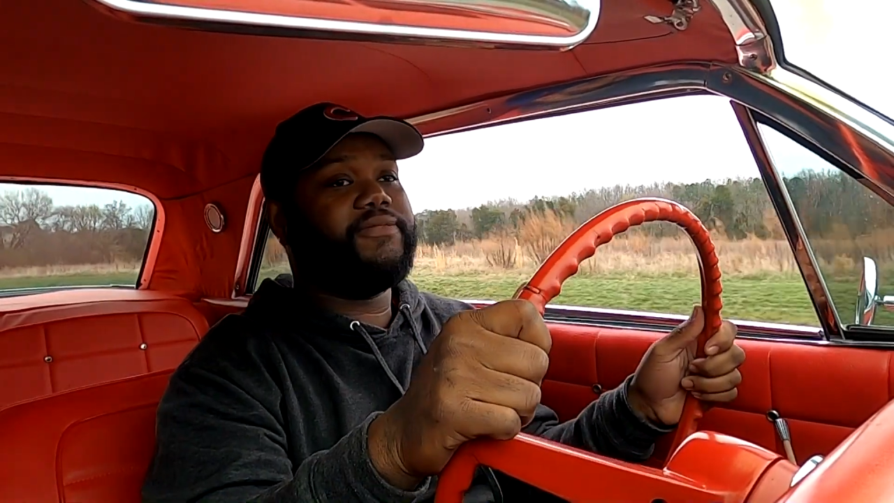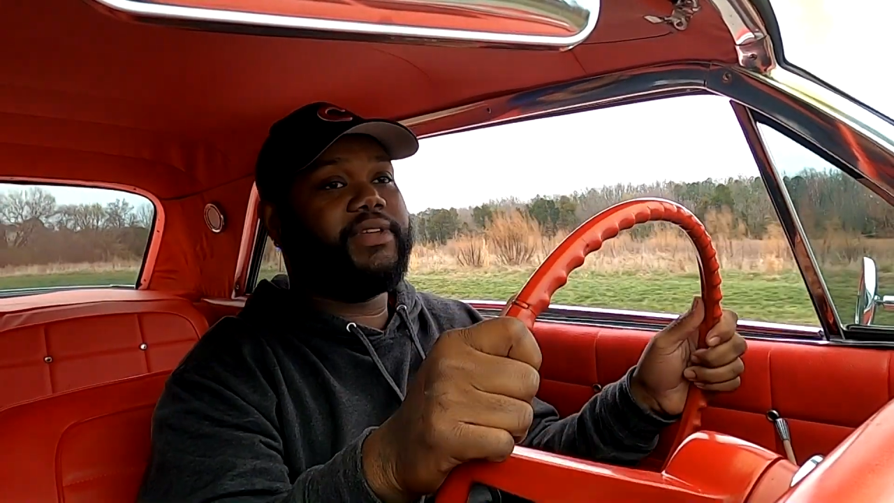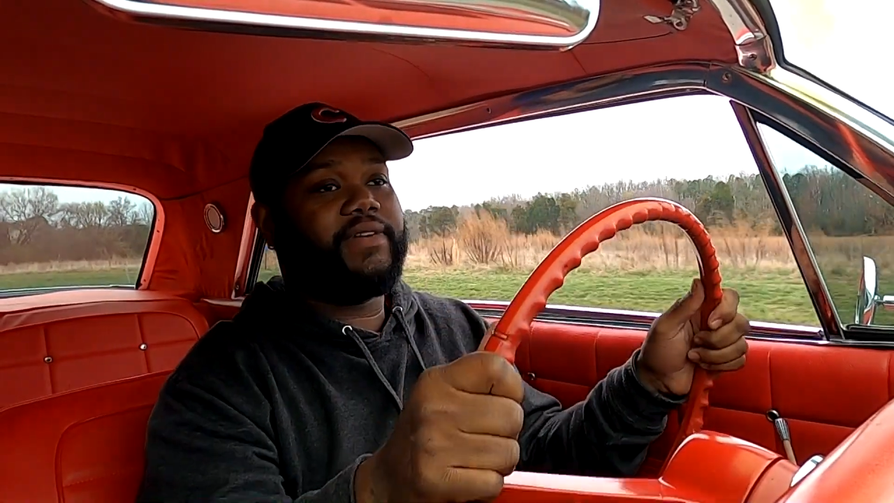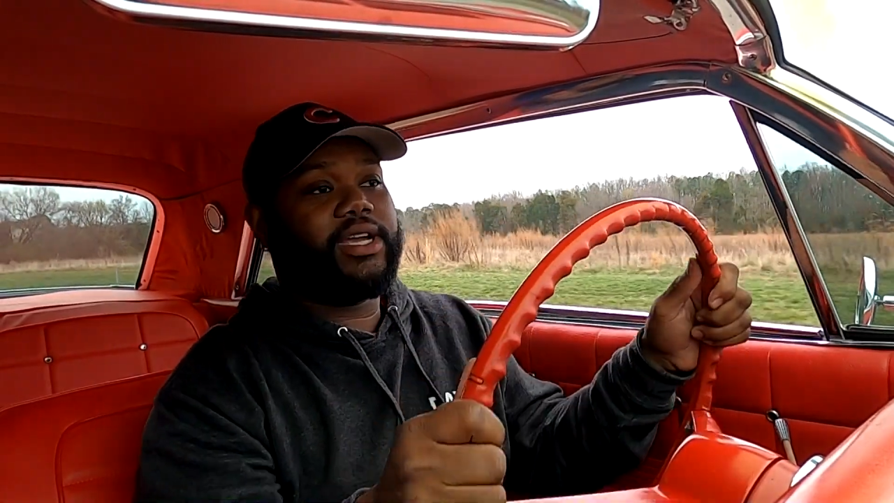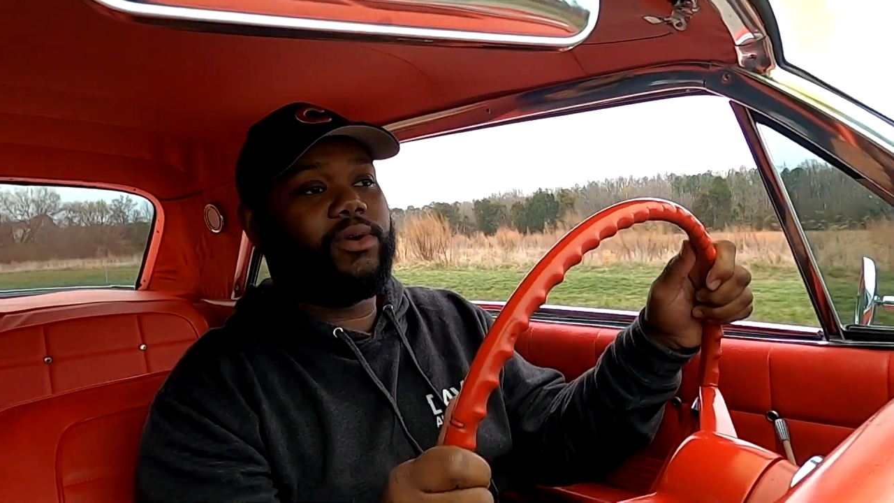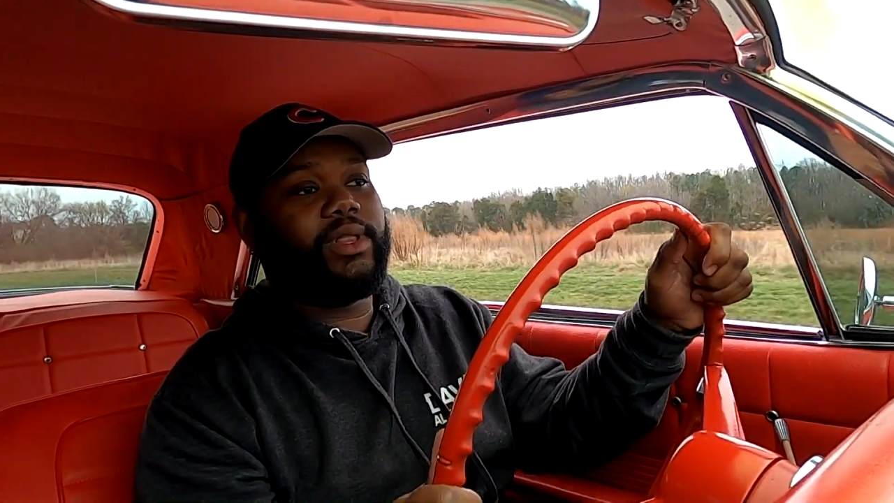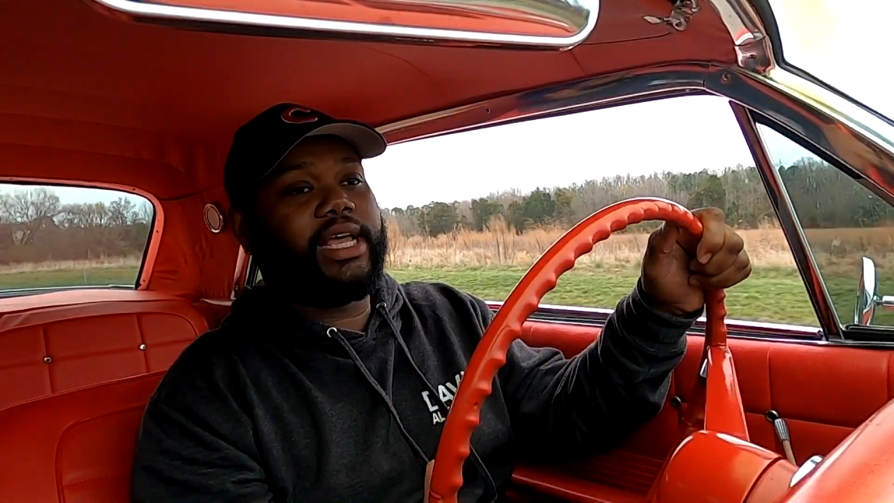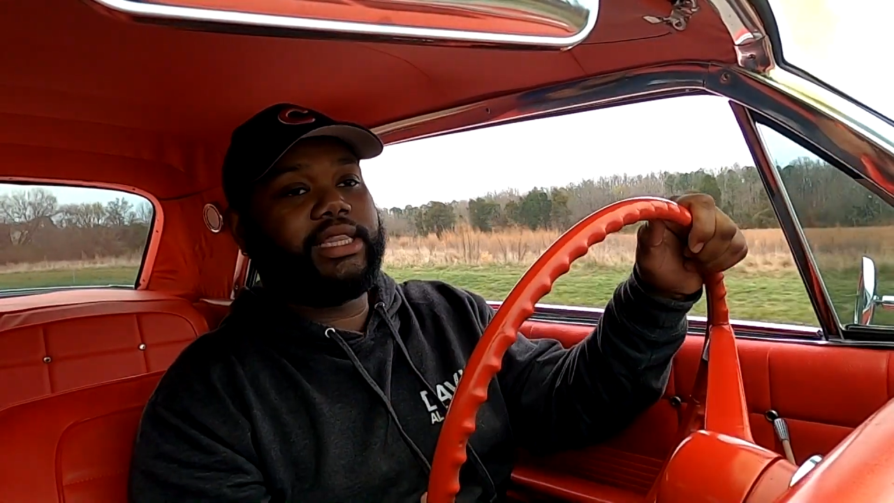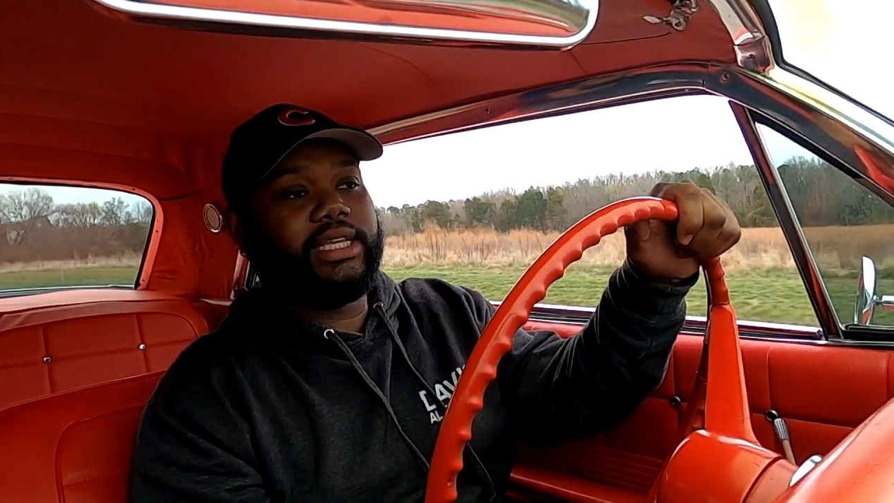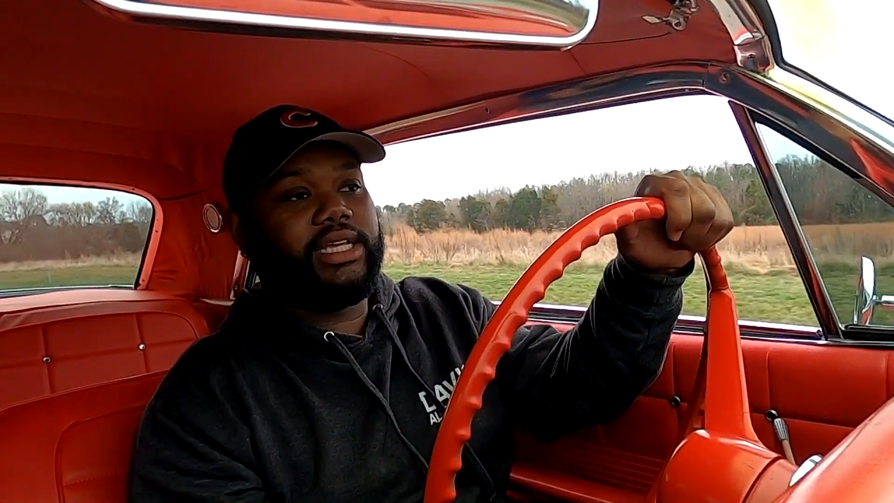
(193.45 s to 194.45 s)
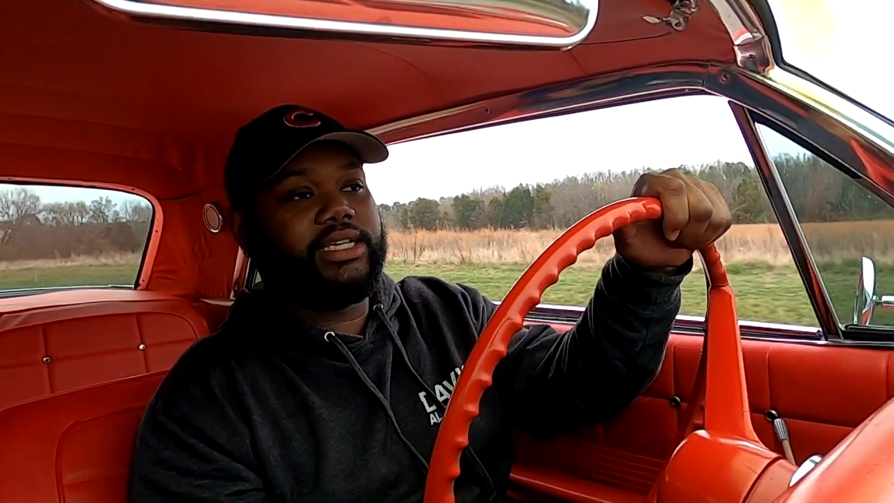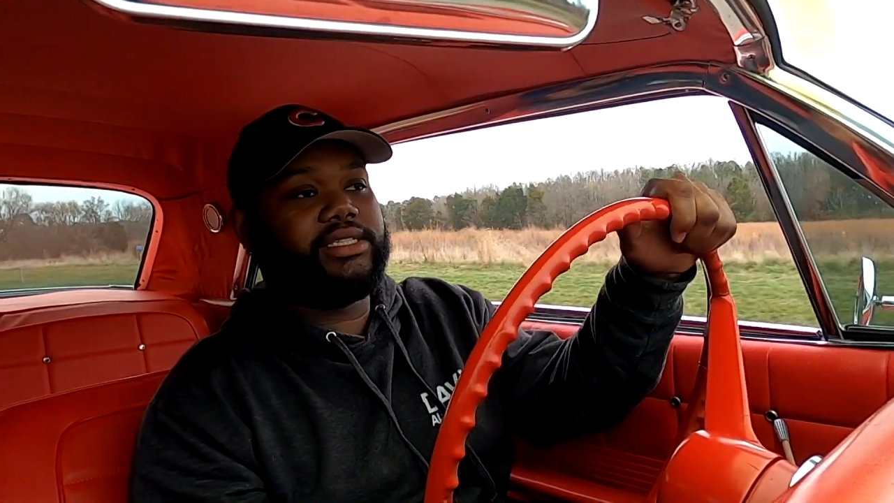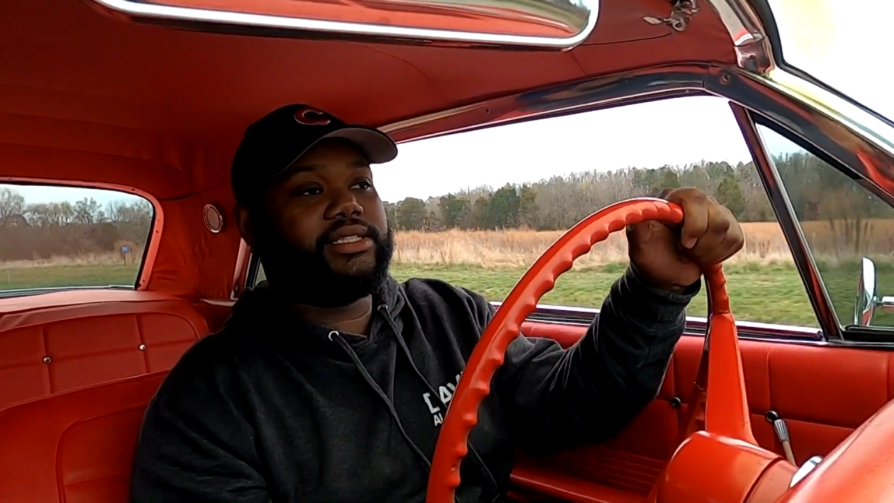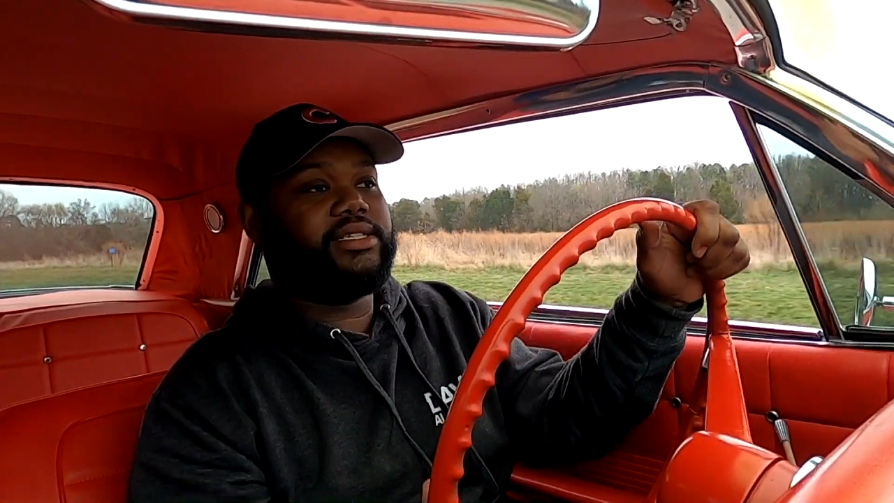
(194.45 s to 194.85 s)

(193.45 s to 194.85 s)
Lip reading: If I go like this,